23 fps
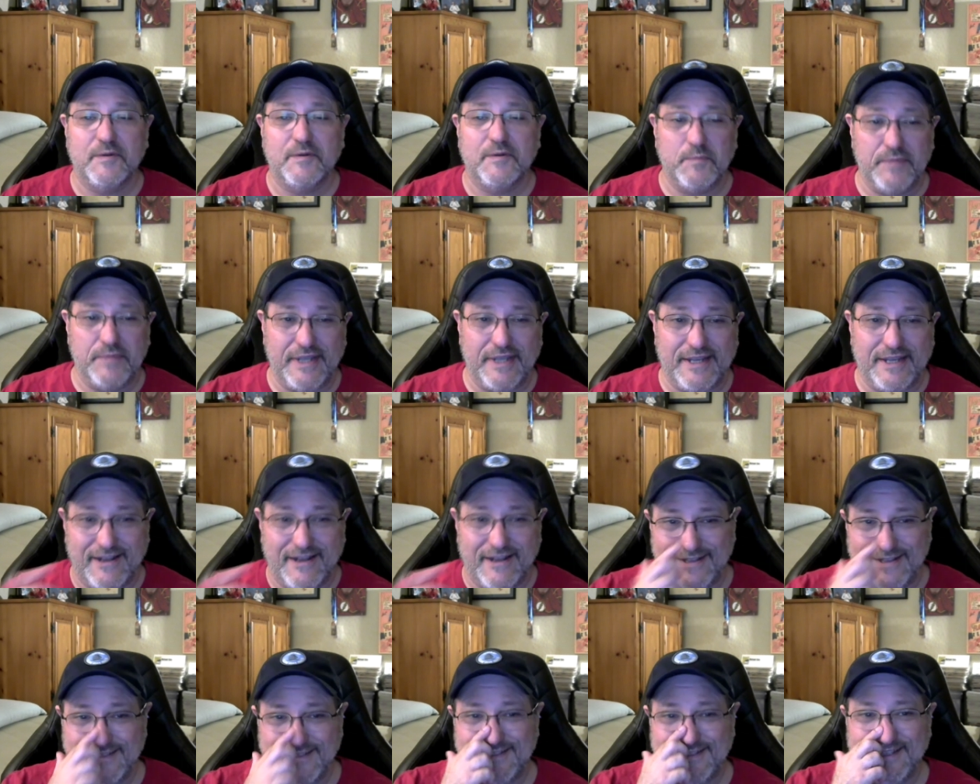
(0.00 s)

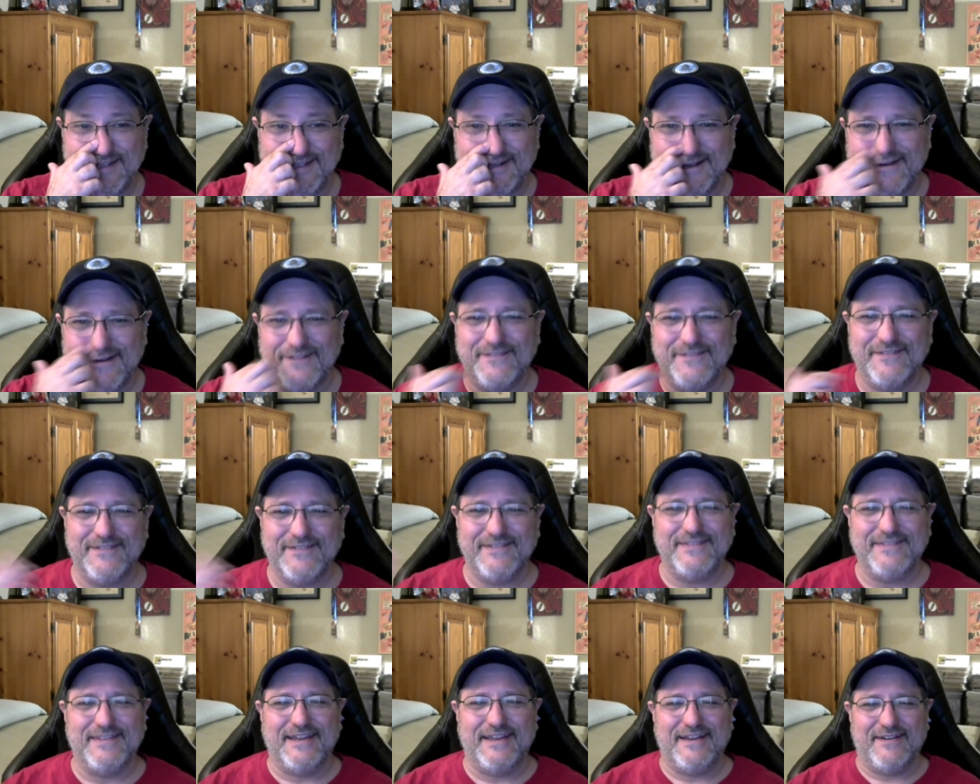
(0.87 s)
because what
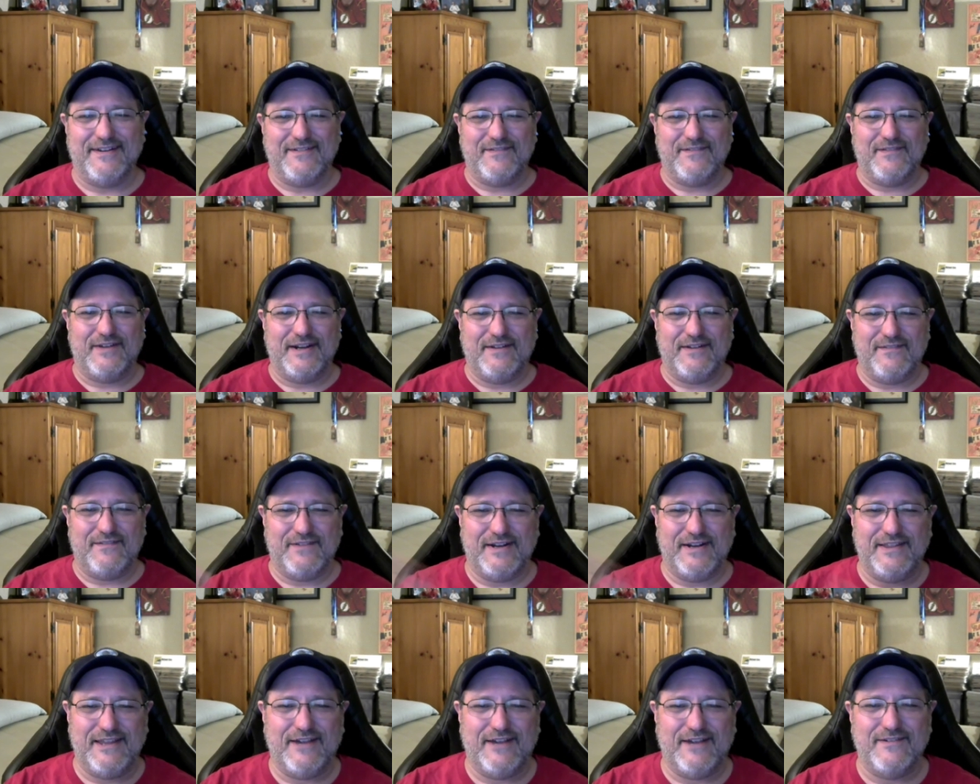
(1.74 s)

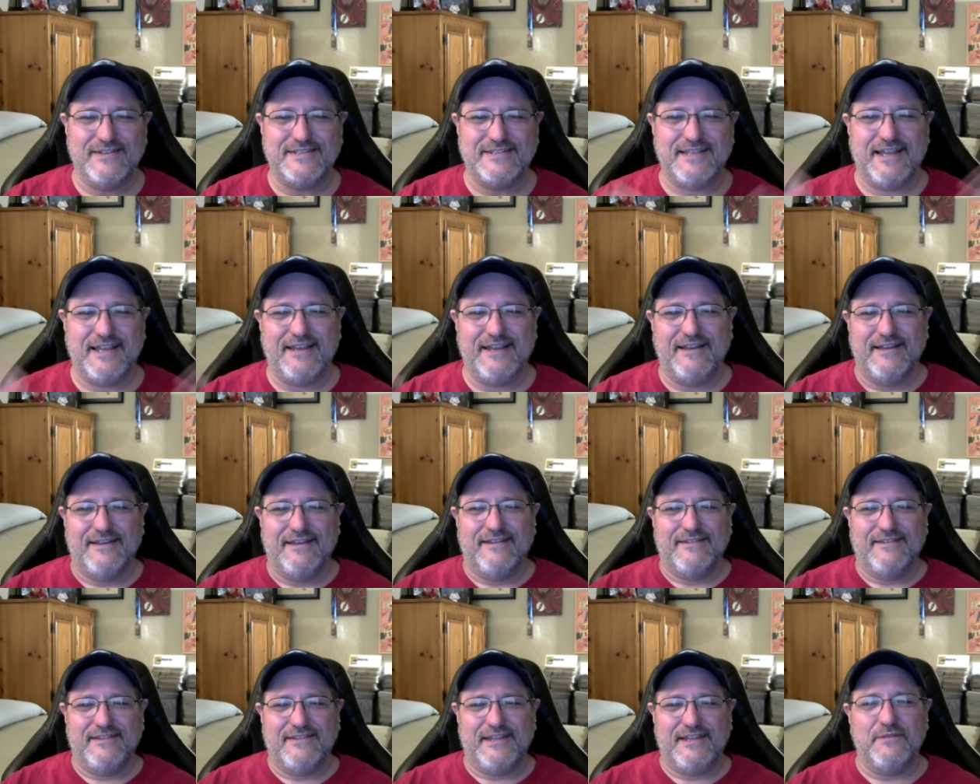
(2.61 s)
do they always say?
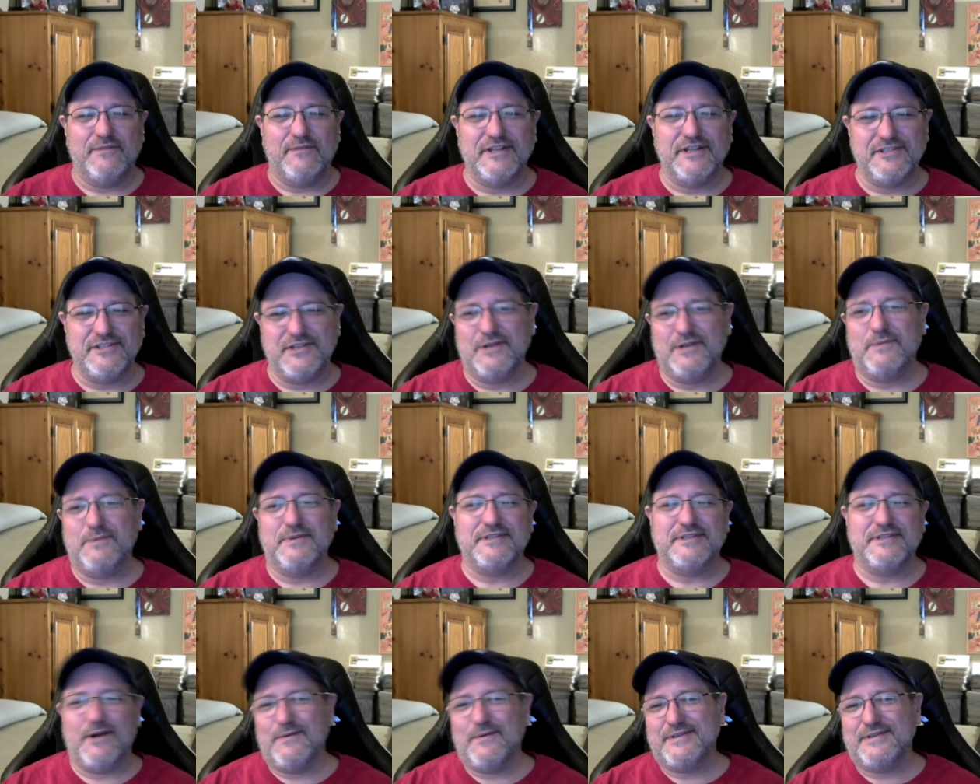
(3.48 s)
The original was
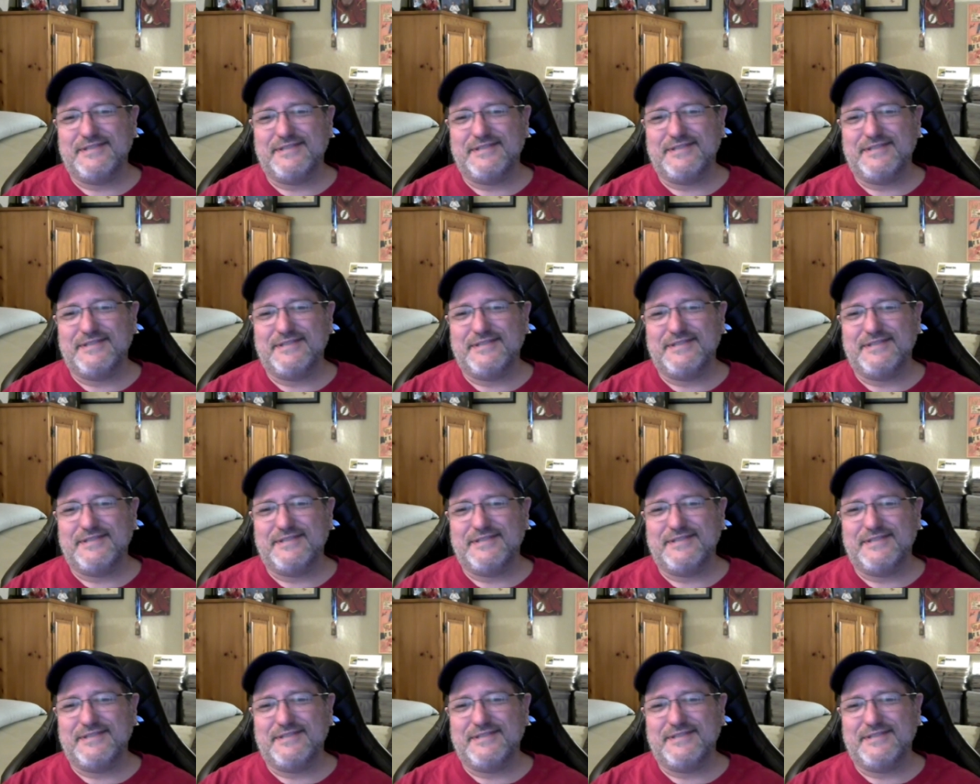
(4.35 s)
always